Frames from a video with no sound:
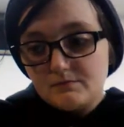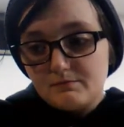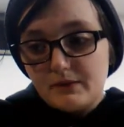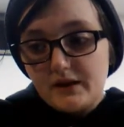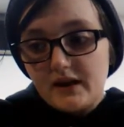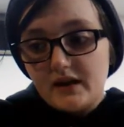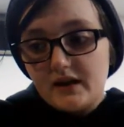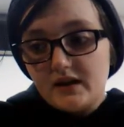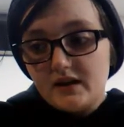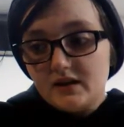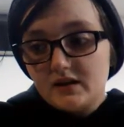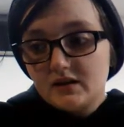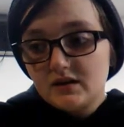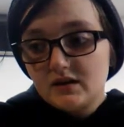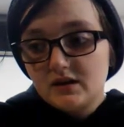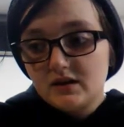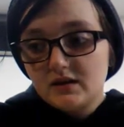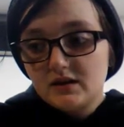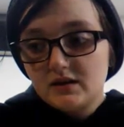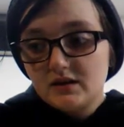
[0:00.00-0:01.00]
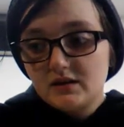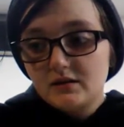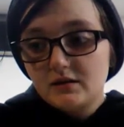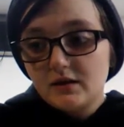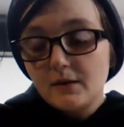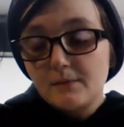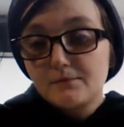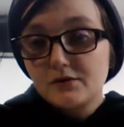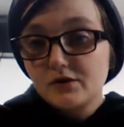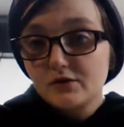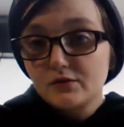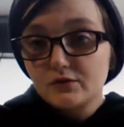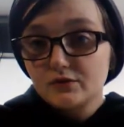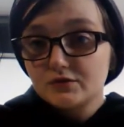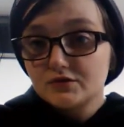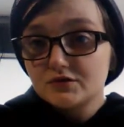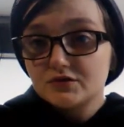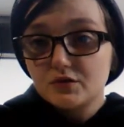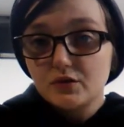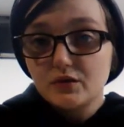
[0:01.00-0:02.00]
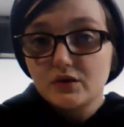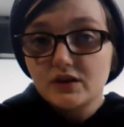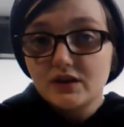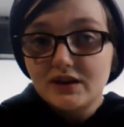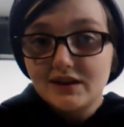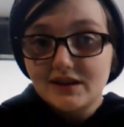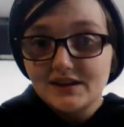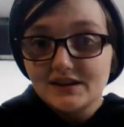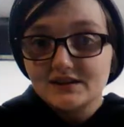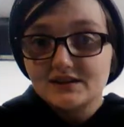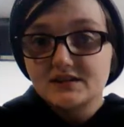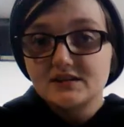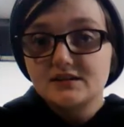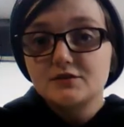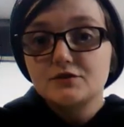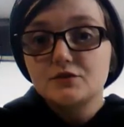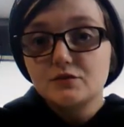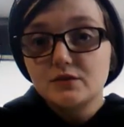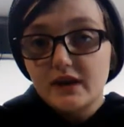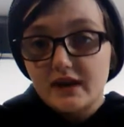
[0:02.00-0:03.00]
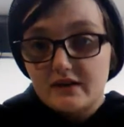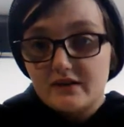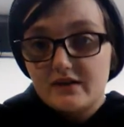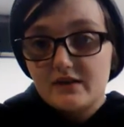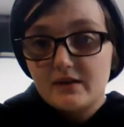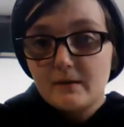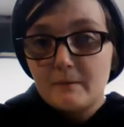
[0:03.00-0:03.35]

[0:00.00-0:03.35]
been abused or neglected to death.